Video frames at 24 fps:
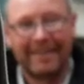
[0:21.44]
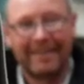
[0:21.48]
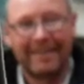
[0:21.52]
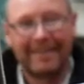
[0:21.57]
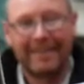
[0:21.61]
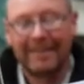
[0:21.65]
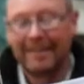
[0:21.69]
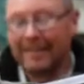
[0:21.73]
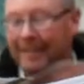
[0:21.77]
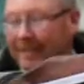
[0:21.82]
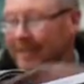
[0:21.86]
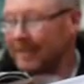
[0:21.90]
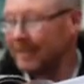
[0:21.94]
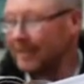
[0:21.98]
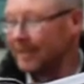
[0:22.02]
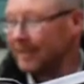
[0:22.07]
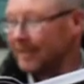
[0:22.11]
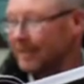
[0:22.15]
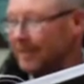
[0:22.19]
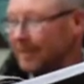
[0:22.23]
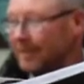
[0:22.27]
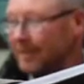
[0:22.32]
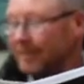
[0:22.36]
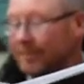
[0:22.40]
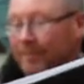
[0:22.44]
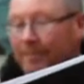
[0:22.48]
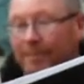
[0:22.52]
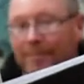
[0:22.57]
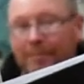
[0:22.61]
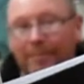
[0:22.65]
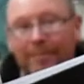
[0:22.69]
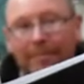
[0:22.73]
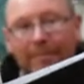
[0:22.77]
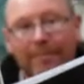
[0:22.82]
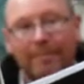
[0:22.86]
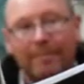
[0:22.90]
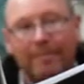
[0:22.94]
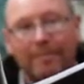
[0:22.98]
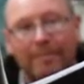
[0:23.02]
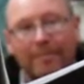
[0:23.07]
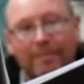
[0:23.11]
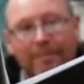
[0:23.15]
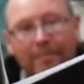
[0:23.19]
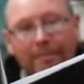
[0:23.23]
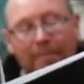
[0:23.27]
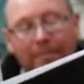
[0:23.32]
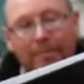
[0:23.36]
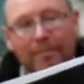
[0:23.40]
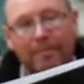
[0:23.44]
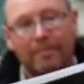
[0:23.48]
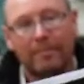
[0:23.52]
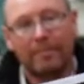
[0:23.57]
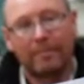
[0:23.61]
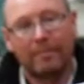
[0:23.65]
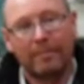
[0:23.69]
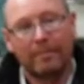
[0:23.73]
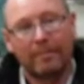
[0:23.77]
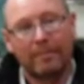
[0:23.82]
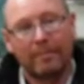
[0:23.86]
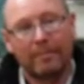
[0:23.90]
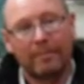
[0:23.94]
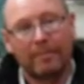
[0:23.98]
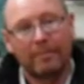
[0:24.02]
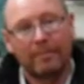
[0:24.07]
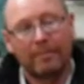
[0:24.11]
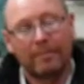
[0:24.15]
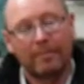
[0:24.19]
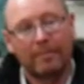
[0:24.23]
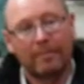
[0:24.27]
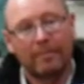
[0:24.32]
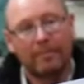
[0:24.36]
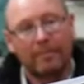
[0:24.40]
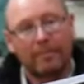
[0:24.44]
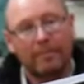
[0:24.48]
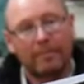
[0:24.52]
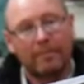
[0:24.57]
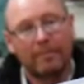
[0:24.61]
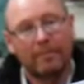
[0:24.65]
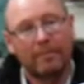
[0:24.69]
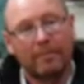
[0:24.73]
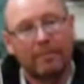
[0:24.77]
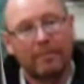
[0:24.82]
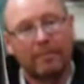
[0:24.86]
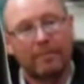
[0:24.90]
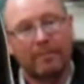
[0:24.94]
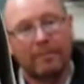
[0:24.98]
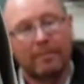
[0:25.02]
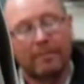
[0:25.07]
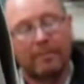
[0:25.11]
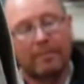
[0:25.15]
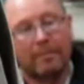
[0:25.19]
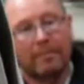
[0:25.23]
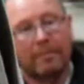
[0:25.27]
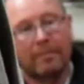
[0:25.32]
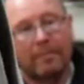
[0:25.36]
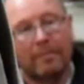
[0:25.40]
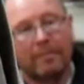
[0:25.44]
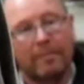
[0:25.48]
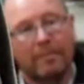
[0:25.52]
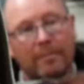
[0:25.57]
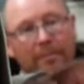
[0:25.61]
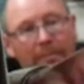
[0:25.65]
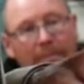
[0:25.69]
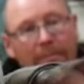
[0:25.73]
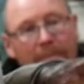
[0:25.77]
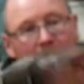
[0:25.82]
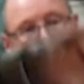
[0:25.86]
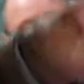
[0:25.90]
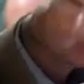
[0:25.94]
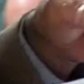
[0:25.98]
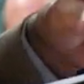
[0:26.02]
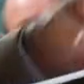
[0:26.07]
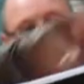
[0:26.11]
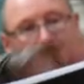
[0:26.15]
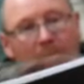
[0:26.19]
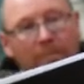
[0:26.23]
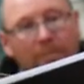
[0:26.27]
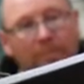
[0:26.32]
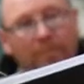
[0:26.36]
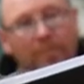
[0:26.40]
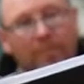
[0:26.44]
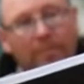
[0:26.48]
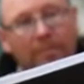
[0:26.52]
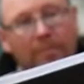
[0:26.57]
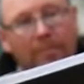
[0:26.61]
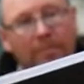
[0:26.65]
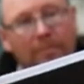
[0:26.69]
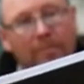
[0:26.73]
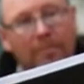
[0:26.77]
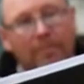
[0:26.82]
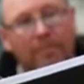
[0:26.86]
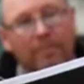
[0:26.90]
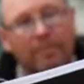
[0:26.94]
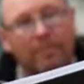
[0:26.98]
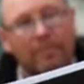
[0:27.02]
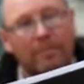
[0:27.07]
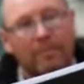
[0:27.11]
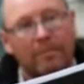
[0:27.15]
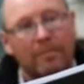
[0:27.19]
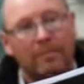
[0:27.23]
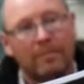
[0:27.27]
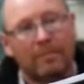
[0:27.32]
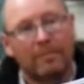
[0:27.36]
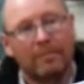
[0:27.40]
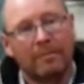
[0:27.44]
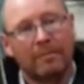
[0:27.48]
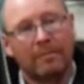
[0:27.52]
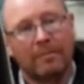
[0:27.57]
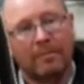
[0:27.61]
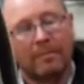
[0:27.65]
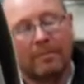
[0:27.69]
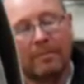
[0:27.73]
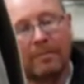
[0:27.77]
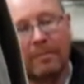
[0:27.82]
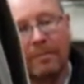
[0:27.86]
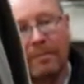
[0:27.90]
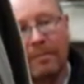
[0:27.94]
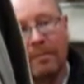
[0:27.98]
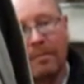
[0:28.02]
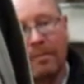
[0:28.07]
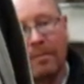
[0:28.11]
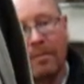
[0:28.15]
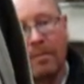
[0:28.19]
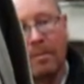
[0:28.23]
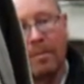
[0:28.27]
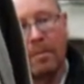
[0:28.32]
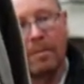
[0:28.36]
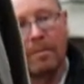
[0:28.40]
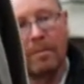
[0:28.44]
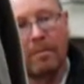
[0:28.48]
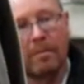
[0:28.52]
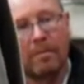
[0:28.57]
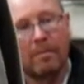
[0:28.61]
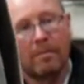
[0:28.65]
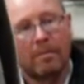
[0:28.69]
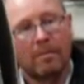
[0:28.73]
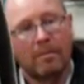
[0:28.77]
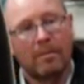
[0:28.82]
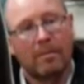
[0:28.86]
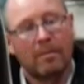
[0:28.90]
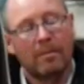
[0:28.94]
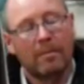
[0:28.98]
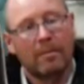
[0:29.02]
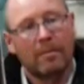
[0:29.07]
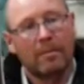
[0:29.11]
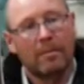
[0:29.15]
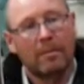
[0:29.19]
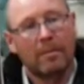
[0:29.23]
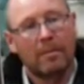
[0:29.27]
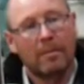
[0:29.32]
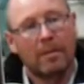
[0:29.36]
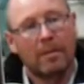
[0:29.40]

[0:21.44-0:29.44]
(silent)